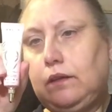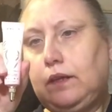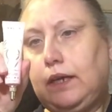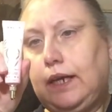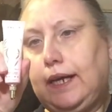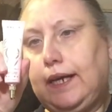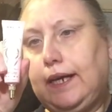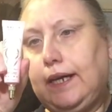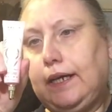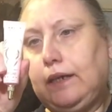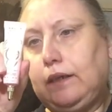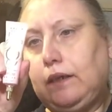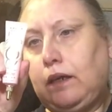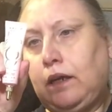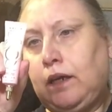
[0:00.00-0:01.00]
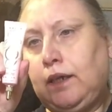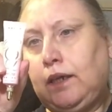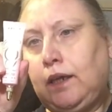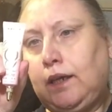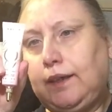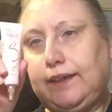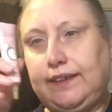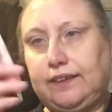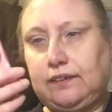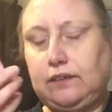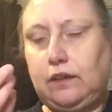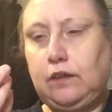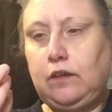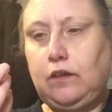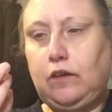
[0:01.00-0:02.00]
And I like this a
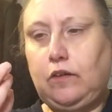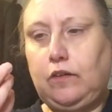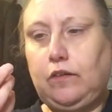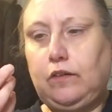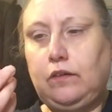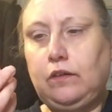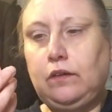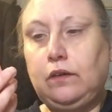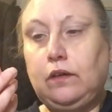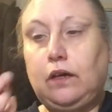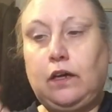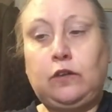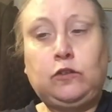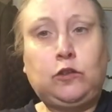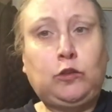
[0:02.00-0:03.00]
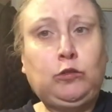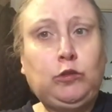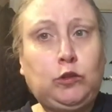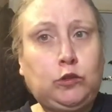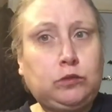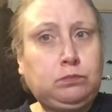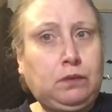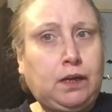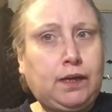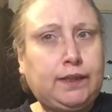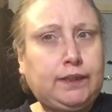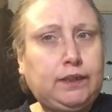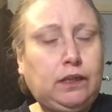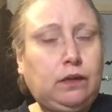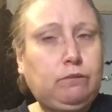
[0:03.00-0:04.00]
lot. I do use my
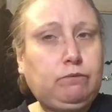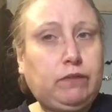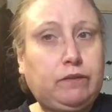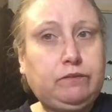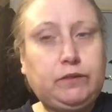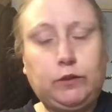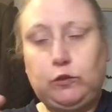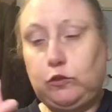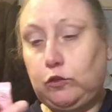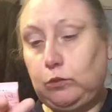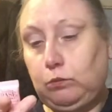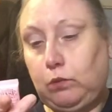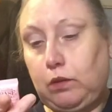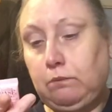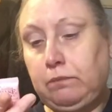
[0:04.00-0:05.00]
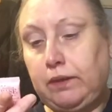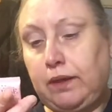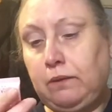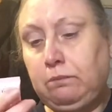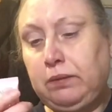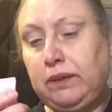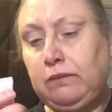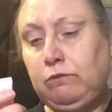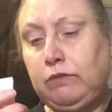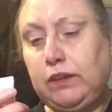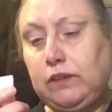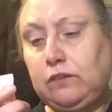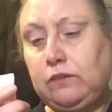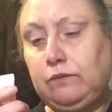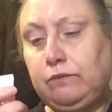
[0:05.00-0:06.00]
Revolution one, but I've been
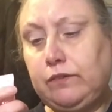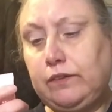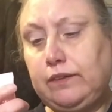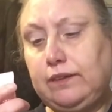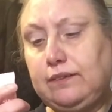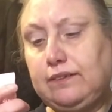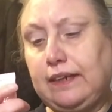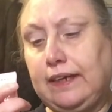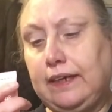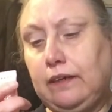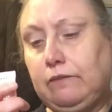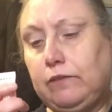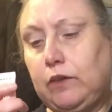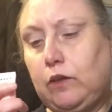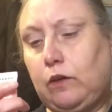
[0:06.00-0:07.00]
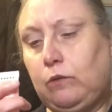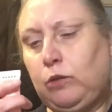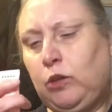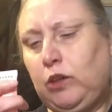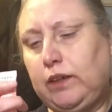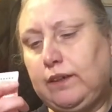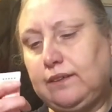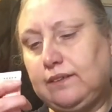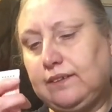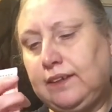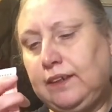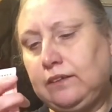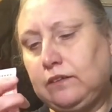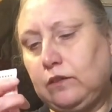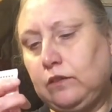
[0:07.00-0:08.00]
reaching for this a hell of a lot. What is
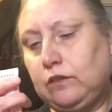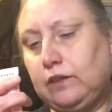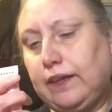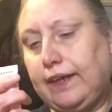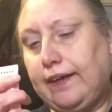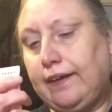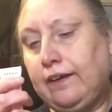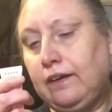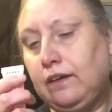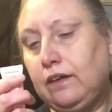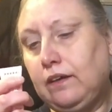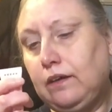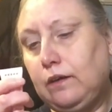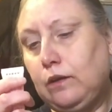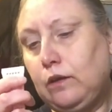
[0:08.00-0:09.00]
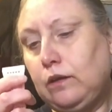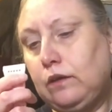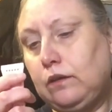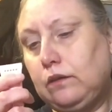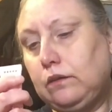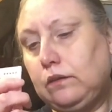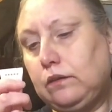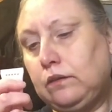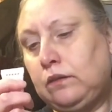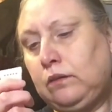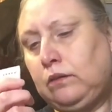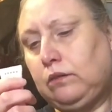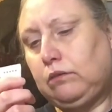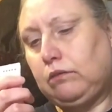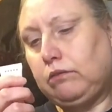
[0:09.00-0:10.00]
this on there?
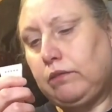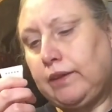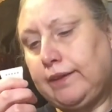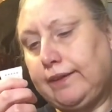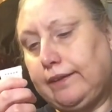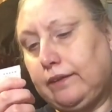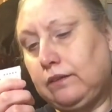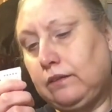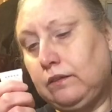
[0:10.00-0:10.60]
Oh, grand.